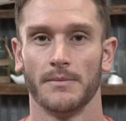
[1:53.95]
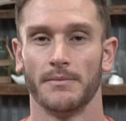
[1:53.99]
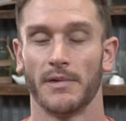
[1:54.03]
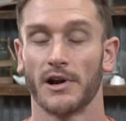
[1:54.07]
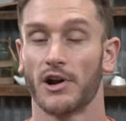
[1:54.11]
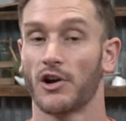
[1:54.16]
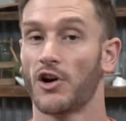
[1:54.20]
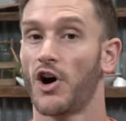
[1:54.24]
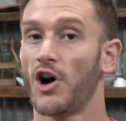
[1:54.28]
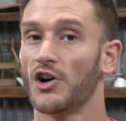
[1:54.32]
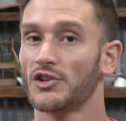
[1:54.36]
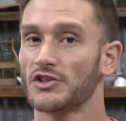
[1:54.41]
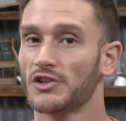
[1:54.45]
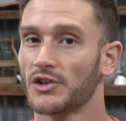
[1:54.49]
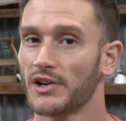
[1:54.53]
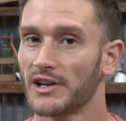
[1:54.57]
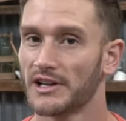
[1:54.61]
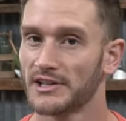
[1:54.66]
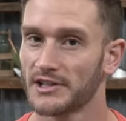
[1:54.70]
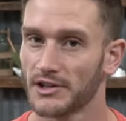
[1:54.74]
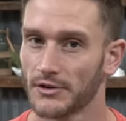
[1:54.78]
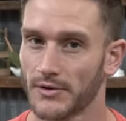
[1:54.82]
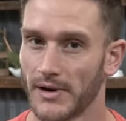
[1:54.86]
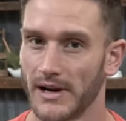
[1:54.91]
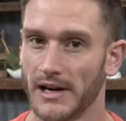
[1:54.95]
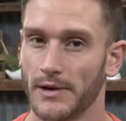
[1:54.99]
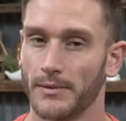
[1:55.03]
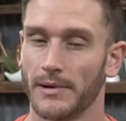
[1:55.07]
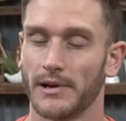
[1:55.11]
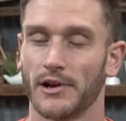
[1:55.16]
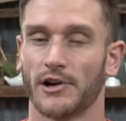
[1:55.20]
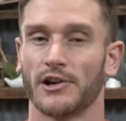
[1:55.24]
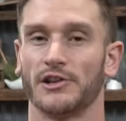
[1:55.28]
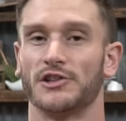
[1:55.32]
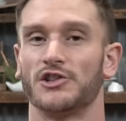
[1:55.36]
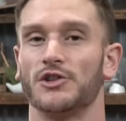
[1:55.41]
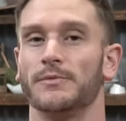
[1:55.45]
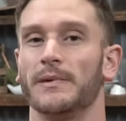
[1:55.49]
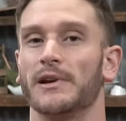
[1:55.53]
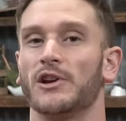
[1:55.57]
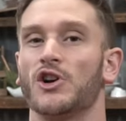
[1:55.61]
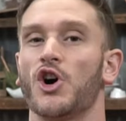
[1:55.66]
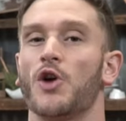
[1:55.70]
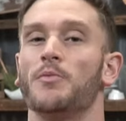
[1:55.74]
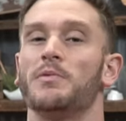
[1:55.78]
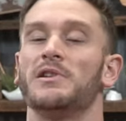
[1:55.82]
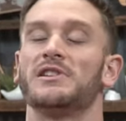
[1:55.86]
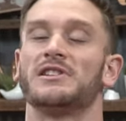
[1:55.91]
But you're also gonna secrete it when you're consuming
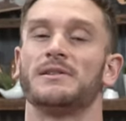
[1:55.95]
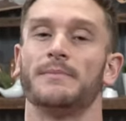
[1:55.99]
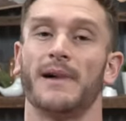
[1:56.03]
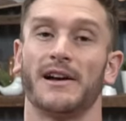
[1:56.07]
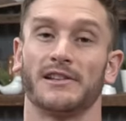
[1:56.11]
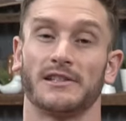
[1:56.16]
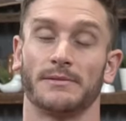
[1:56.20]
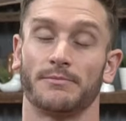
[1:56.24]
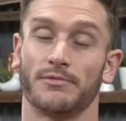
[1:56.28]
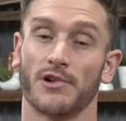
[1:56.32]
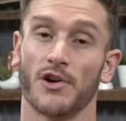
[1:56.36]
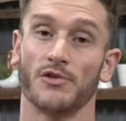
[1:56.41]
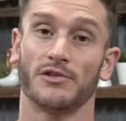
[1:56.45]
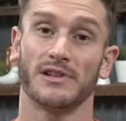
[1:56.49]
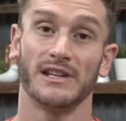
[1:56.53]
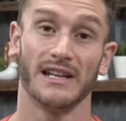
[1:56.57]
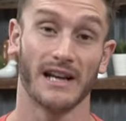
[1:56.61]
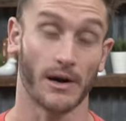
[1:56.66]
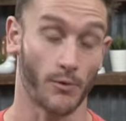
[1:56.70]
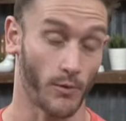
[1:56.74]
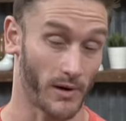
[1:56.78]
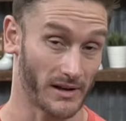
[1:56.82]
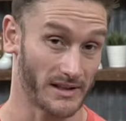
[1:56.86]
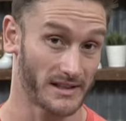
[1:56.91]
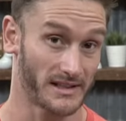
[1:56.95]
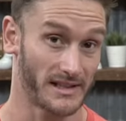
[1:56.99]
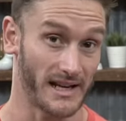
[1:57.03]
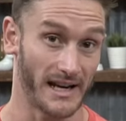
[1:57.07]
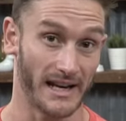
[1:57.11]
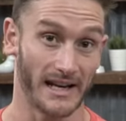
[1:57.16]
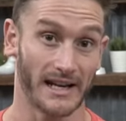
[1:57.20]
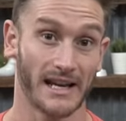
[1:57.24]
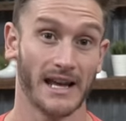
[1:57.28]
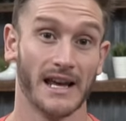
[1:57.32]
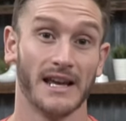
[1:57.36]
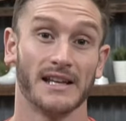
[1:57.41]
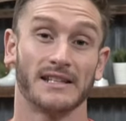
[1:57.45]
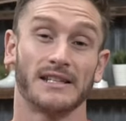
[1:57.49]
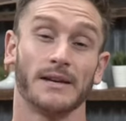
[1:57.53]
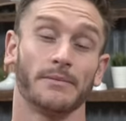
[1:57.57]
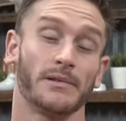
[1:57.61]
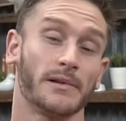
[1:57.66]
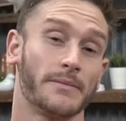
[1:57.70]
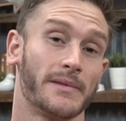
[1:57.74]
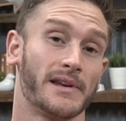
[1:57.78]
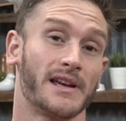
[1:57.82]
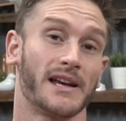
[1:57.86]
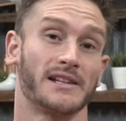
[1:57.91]
copious amounts of protein at one sitting,
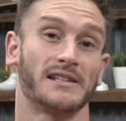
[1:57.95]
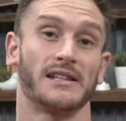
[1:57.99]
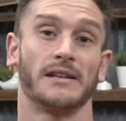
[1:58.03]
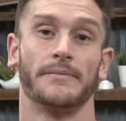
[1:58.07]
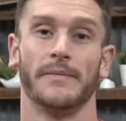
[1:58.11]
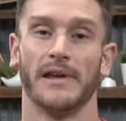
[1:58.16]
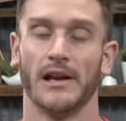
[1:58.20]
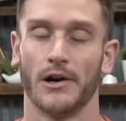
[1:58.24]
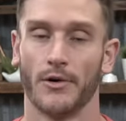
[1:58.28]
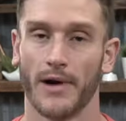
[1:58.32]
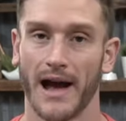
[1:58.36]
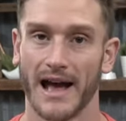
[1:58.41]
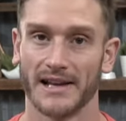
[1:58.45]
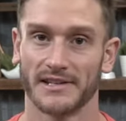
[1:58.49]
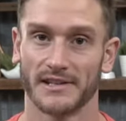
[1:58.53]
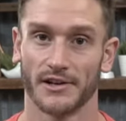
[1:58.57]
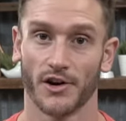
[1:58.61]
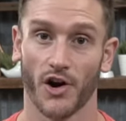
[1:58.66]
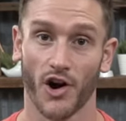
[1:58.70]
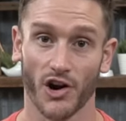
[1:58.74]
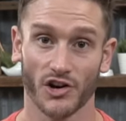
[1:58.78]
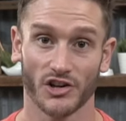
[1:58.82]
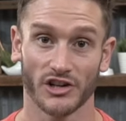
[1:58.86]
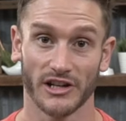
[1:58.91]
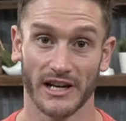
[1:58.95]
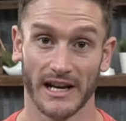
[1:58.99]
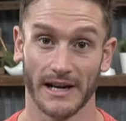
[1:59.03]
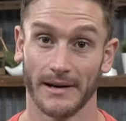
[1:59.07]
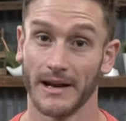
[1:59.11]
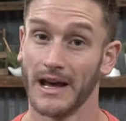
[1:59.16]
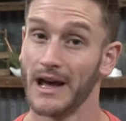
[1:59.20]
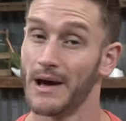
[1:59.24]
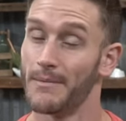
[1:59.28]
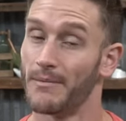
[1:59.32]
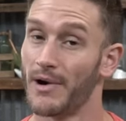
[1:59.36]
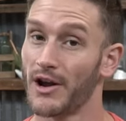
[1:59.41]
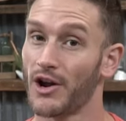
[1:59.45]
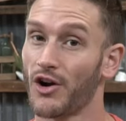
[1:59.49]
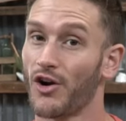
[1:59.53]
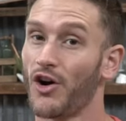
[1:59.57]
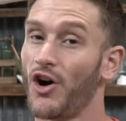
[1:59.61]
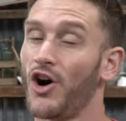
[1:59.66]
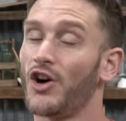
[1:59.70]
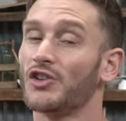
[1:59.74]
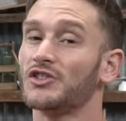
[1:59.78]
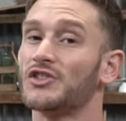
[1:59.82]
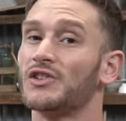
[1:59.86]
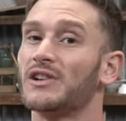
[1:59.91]
simply because of the amino acid arginine, but you're
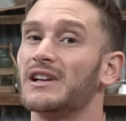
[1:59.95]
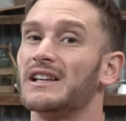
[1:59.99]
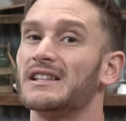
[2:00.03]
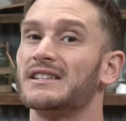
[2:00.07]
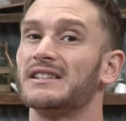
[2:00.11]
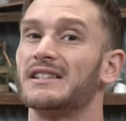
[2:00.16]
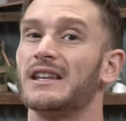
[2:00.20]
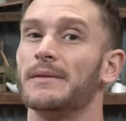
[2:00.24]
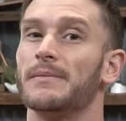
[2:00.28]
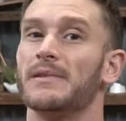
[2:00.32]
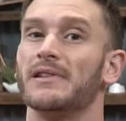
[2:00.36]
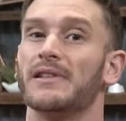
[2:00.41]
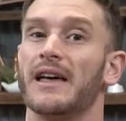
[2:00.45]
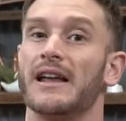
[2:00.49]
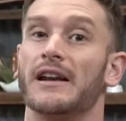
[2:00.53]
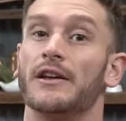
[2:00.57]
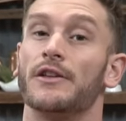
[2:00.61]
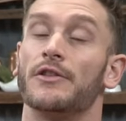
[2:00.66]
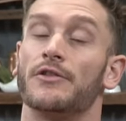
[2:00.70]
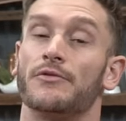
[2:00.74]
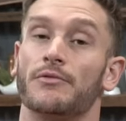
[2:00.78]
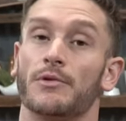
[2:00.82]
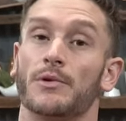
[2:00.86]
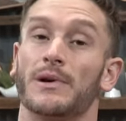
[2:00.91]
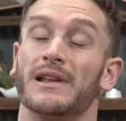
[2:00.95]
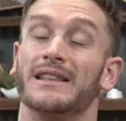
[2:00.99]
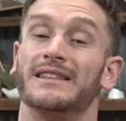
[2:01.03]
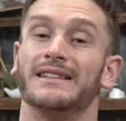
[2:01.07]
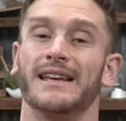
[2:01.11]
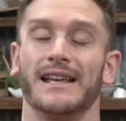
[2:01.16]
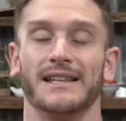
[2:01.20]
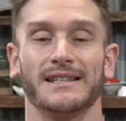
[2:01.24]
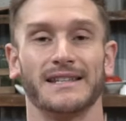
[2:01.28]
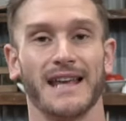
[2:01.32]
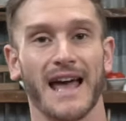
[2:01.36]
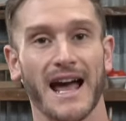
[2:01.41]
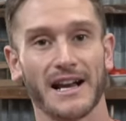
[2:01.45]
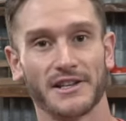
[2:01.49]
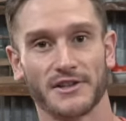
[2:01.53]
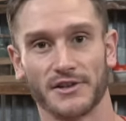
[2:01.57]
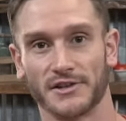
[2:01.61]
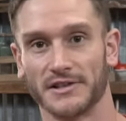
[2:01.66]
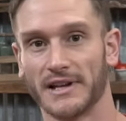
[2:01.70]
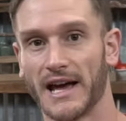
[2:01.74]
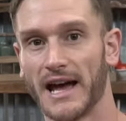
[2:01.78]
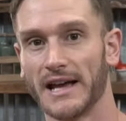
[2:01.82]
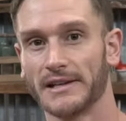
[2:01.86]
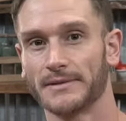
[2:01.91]
also gonna stimulate it through intense
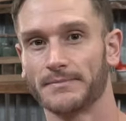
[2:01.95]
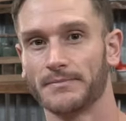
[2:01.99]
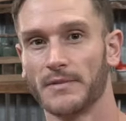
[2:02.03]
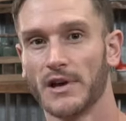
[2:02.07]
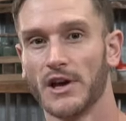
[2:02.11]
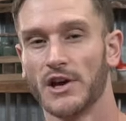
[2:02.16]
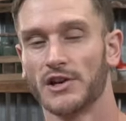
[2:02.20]
exercise.